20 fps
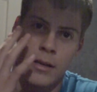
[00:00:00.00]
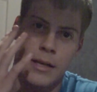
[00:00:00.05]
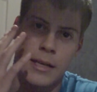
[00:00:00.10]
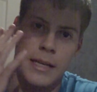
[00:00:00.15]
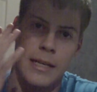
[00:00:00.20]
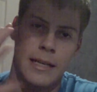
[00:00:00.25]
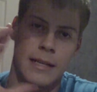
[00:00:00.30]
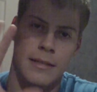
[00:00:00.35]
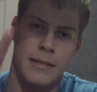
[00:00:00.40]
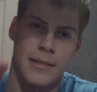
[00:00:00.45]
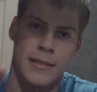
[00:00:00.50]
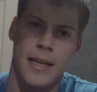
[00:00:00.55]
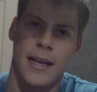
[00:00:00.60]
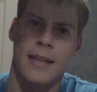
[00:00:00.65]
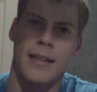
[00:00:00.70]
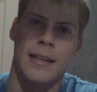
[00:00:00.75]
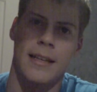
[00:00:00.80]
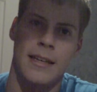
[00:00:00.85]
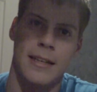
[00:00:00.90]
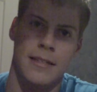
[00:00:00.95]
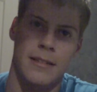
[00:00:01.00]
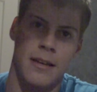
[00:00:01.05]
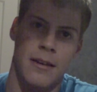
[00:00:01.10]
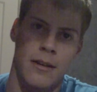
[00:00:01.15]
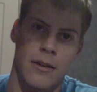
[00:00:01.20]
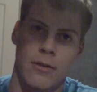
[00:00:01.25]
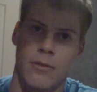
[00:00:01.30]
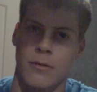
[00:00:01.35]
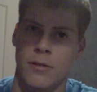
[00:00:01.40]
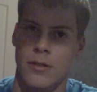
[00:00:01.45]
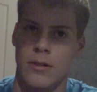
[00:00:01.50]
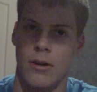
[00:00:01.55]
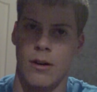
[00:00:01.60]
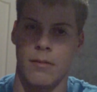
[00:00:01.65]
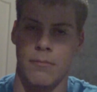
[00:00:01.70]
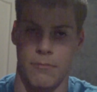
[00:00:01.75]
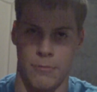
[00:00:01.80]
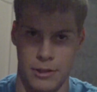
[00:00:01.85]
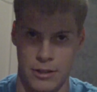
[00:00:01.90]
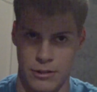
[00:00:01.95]
He said that he's a dude, so
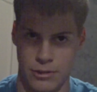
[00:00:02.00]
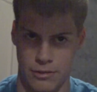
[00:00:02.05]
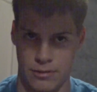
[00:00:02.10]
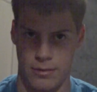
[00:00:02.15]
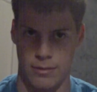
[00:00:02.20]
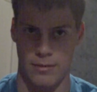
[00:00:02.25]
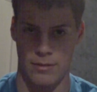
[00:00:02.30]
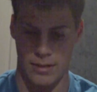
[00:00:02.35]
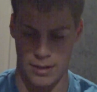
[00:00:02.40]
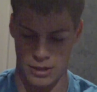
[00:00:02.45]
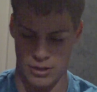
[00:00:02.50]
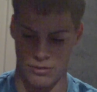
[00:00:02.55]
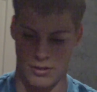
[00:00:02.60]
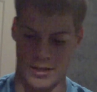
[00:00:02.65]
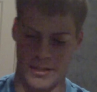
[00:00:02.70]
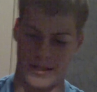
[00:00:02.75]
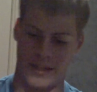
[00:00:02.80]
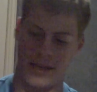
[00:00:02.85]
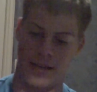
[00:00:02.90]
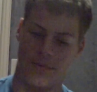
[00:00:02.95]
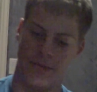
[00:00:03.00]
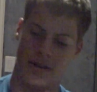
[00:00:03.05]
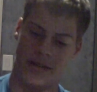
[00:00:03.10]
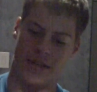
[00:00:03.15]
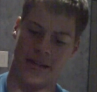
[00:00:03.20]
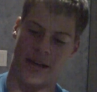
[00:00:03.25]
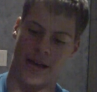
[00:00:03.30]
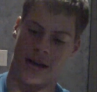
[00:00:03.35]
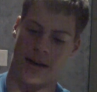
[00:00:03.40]
I'm addressing him as a